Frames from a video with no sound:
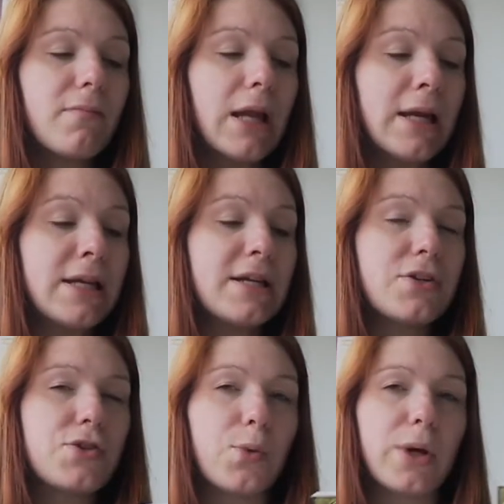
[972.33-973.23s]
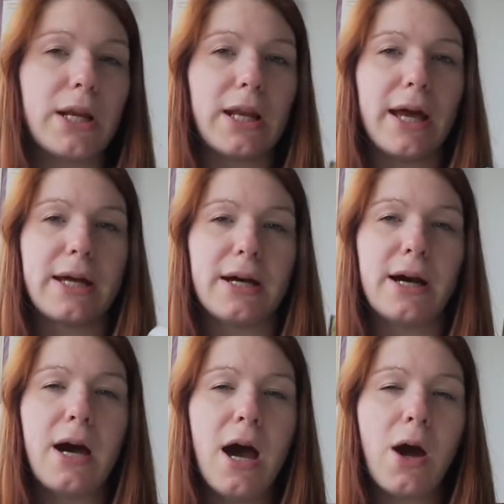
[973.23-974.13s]
that there's really like
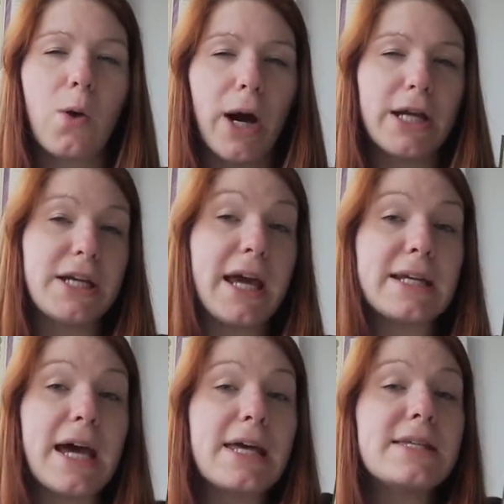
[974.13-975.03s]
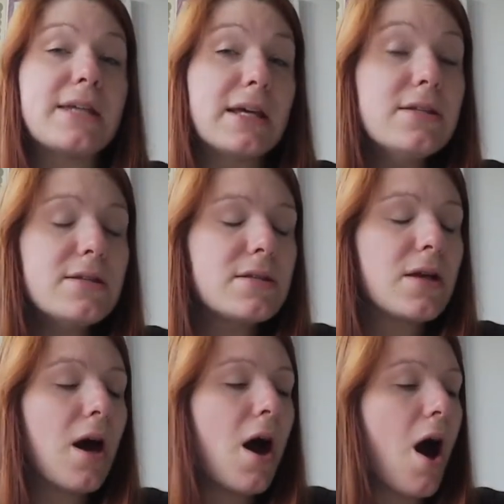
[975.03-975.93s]
quite an essence
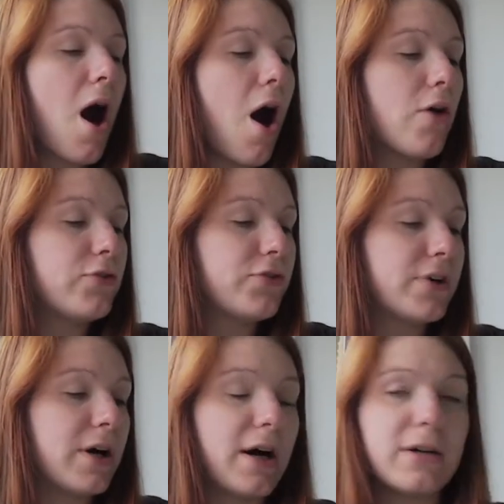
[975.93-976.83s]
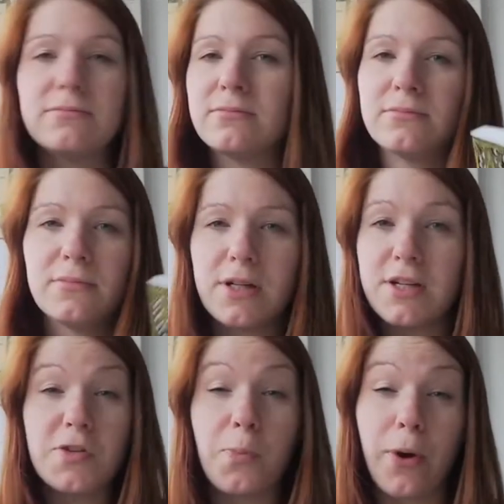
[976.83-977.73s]
of the
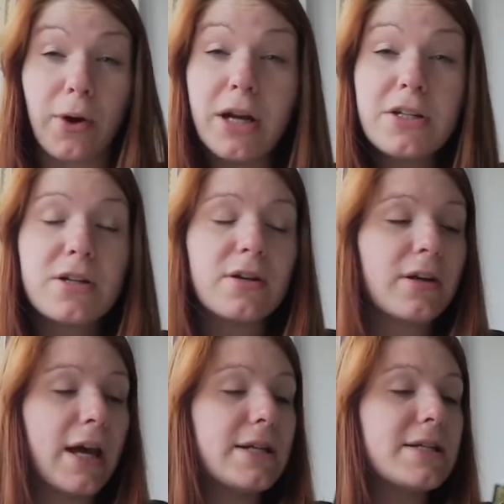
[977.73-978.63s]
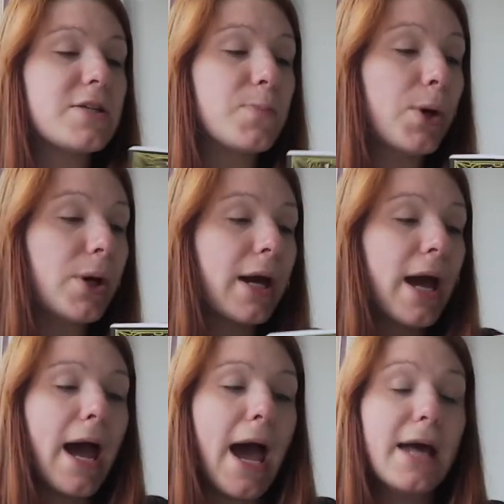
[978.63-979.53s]
spirit in this book,
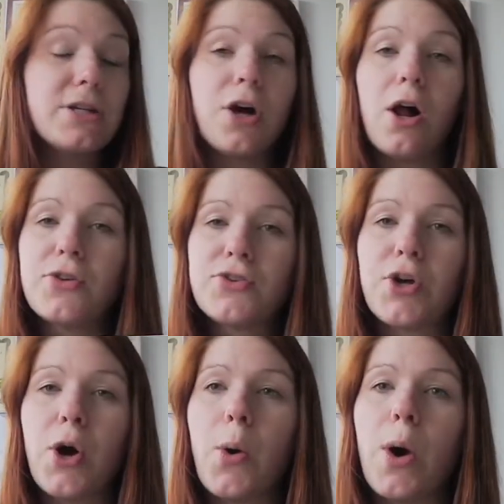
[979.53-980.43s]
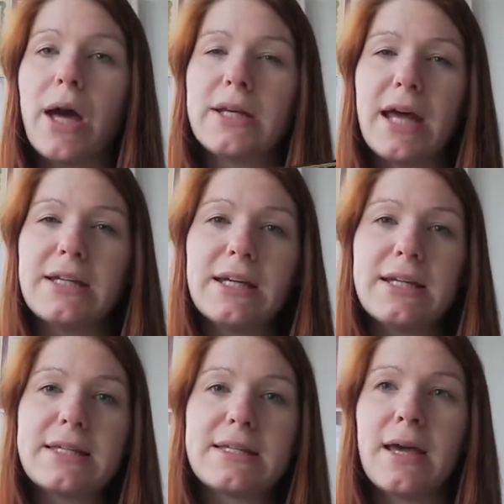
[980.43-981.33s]
and also that it
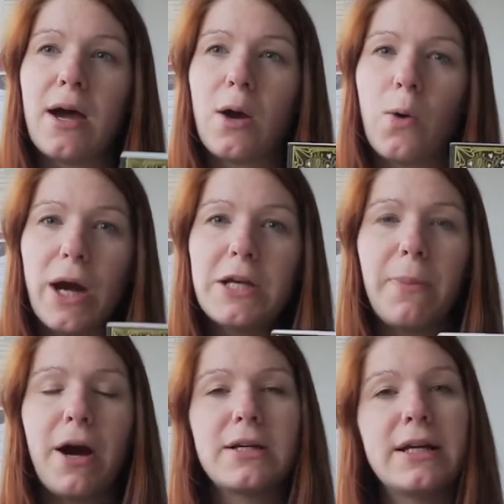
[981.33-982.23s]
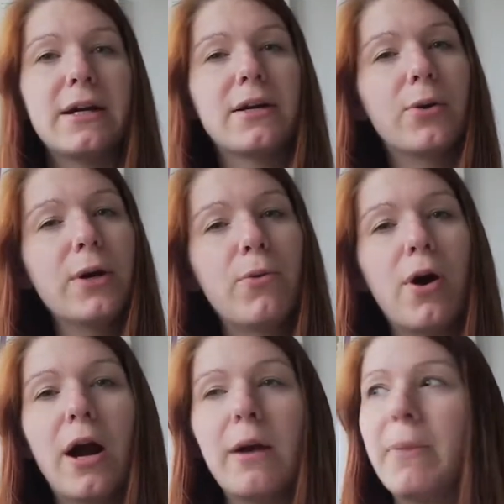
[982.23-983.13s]
is quite partly a
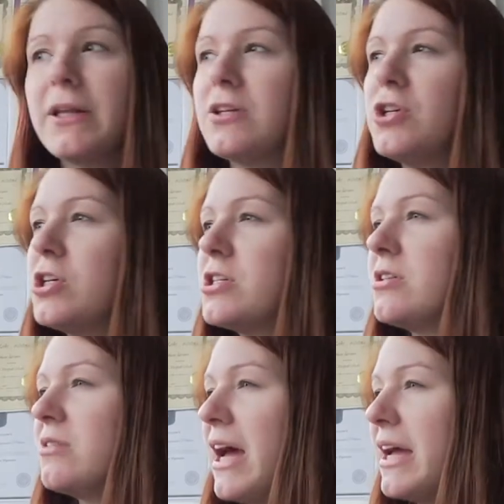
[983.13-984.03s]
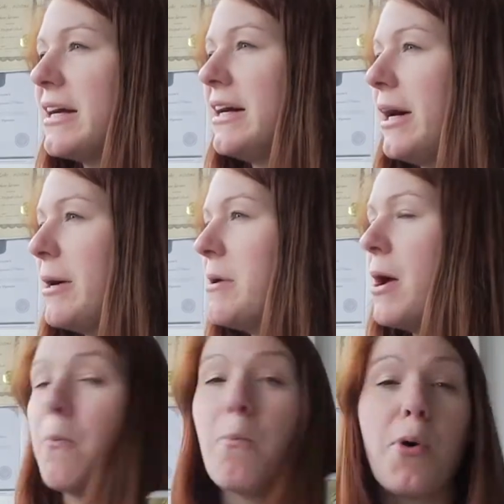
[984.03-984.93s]
grimoire, but not like a
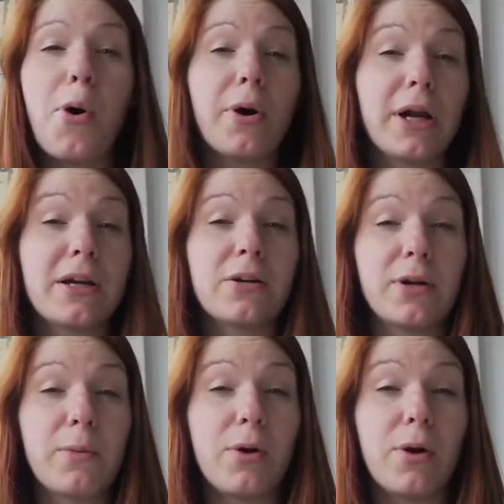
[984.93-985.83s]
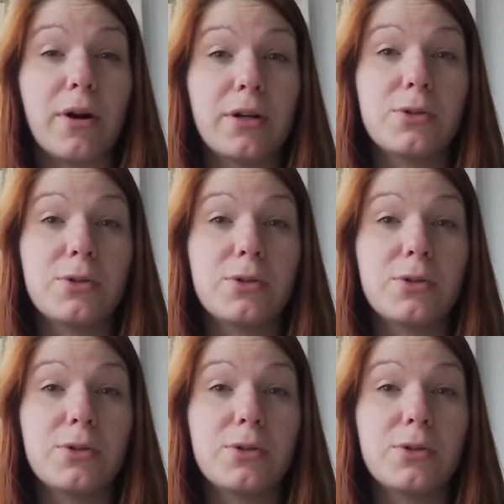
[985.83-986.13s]
boring grimoire.